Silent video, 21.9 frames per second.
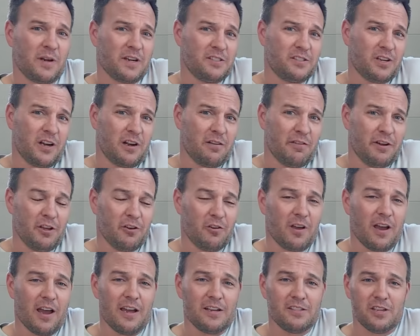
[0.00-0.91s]
my entire video,
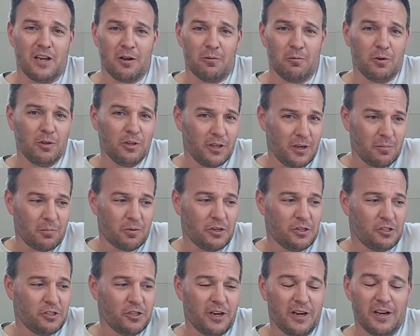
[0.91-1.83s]
guys. I really
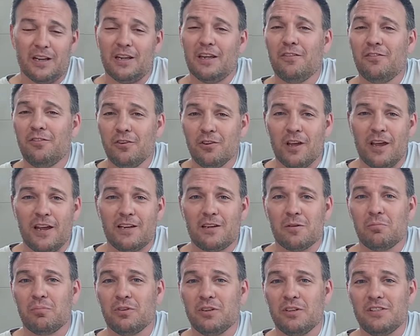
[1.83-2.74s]
appreciate it. If you liked
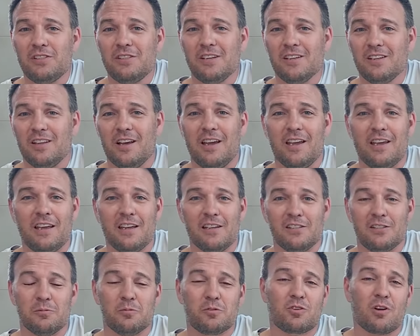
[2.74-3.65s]
it, please hit like
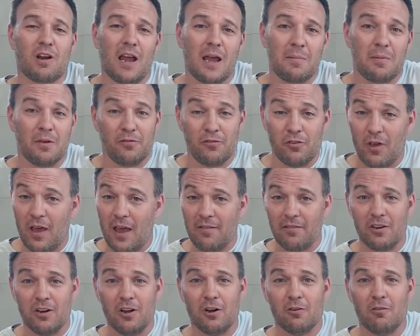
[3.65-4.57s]
and subscribe if you
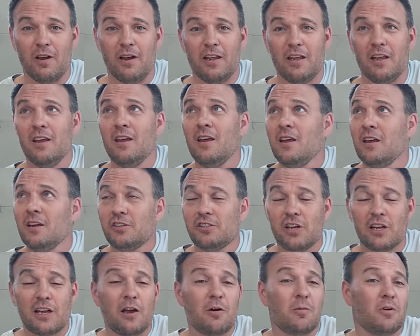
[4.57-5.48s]
haven't already.
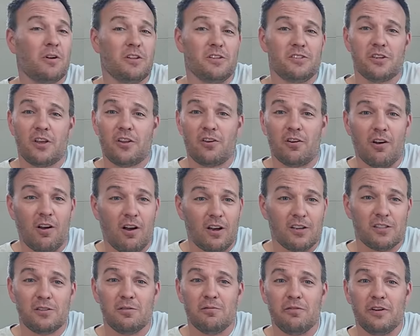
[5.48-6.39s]
Check out one of these other
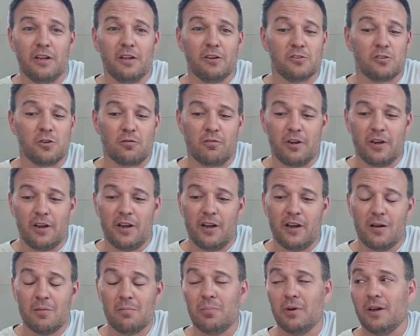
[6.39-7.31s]
awesome videos over
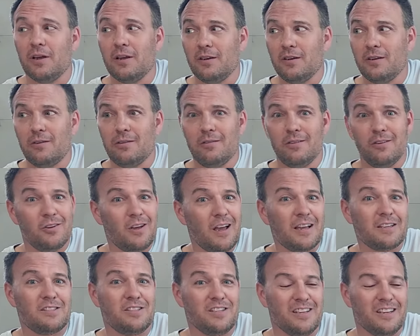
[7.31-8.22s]
here, but you
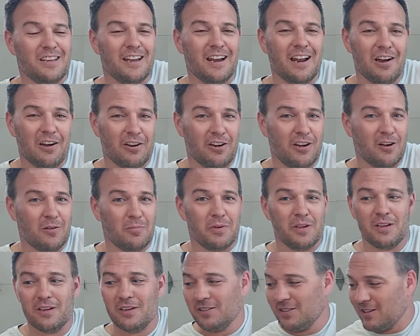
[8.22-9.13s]
guys need to get out of here
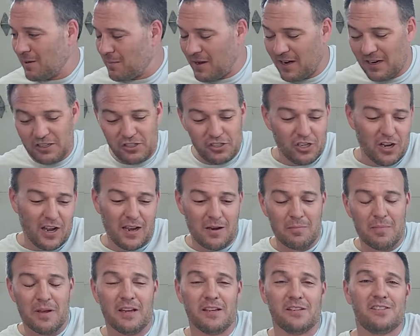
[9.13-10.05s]
because I made a
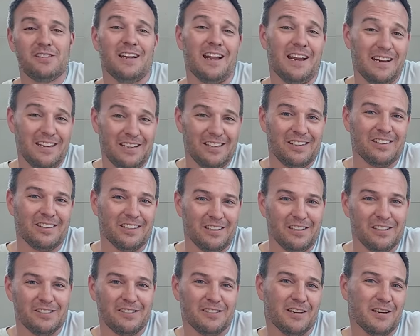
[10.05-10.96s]
giant mess and I need to
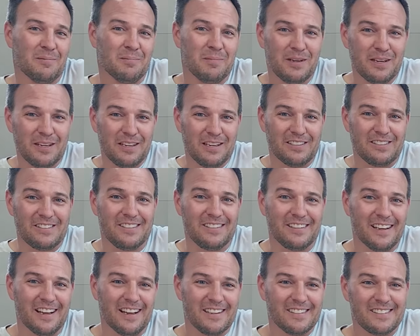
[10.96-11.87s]
clean this up. I'll see
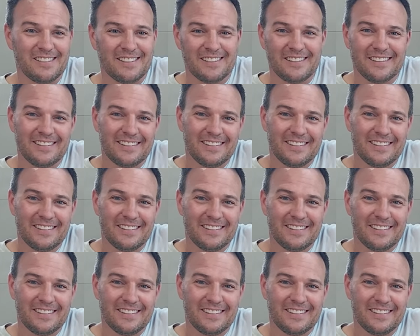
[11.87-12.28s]
you guys.